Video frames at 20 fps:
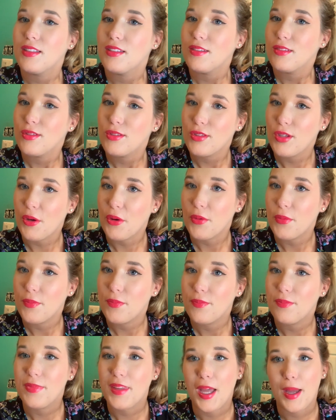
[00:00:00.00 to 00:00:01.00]
So,
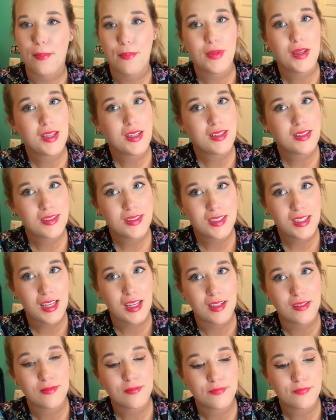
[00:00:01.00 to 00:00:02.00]
that being
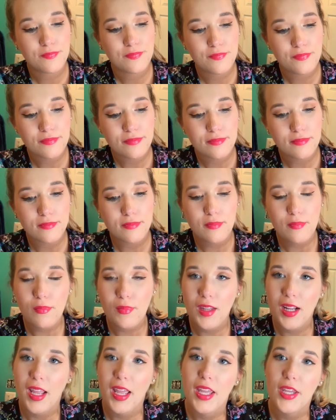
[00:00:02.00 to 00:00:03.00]
said,
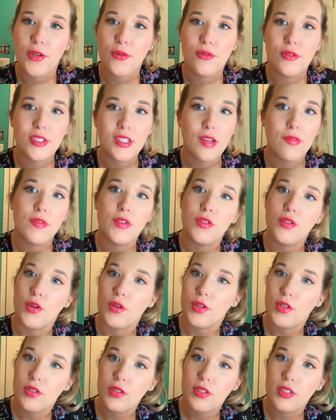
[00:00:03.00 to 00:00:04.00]
you just have to know
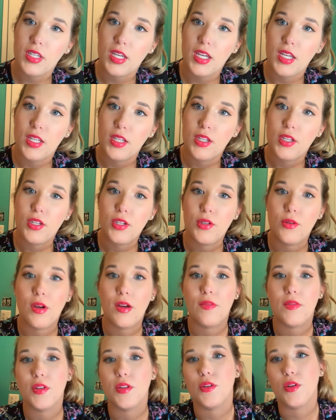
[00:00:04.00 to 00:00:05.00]
your skin. You
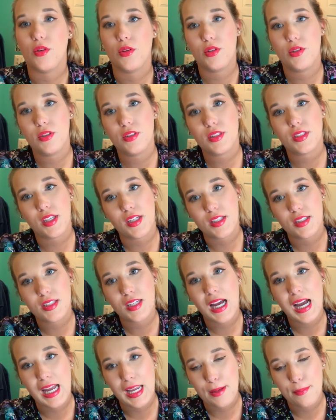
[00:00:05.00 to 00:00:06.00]
have to know your skin
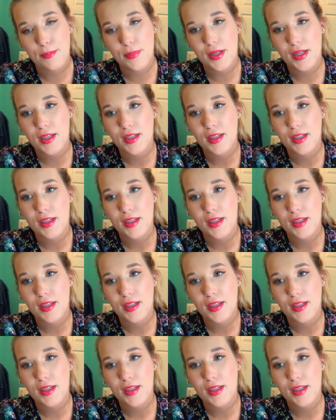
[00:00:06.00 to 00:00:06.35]
type.